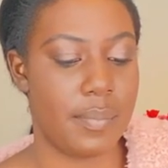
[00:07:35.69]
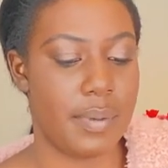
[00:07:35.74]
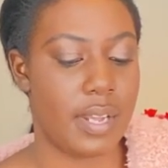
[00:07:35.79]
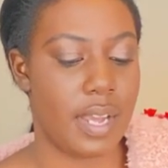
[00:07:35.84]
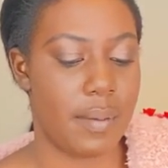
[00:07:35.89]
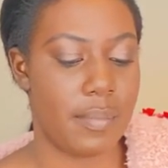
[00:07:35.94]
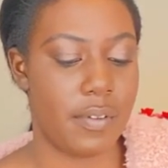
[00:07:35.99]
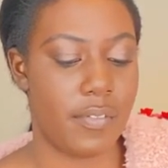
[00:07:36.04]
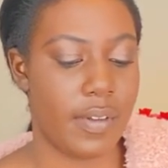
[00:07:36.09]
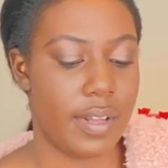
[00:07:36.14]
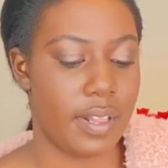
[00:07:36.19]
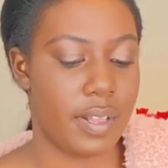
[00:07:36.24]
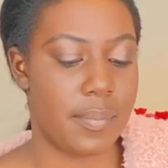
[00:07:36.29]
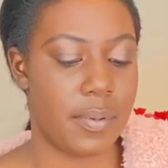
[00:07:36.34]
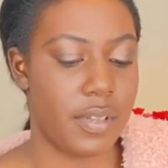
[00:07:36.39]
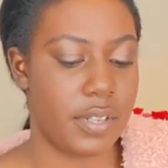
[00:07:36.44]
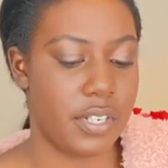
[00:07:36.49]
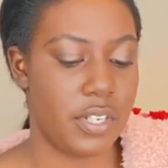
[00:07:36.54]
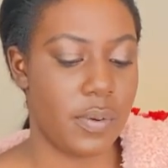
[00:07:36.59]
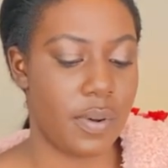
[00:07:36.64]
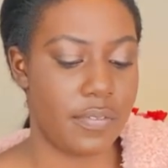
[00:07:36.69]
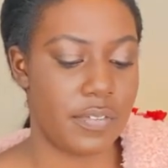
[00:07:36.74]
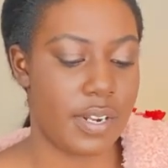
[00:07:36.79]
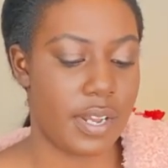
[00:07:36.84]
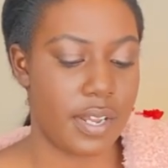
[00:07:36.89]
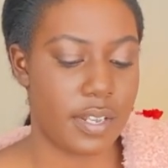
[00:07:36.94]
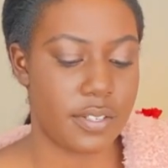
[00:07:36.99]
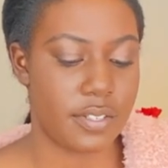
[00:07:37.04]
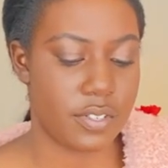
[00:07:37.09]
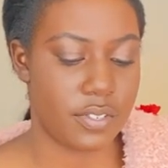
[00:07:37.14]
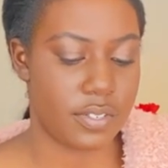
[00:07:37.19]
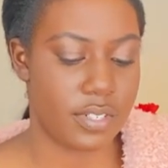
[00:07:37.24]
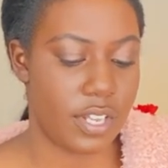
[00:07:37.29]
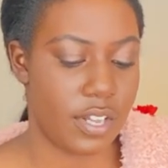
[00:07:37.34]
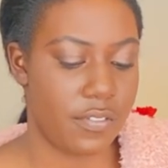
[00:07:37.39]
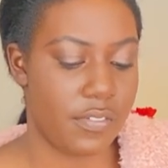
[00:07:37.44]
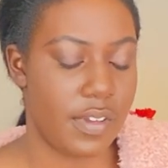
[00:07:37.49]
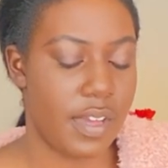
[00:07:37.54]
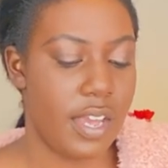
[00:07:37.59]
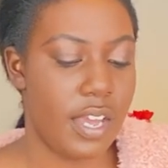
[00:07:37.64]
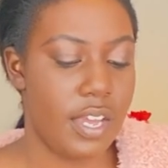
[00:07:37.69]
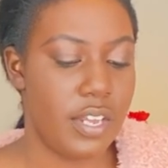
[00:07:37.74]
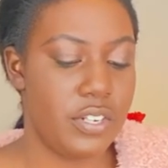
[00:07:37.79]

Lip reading: become available, and you have to ask yourself,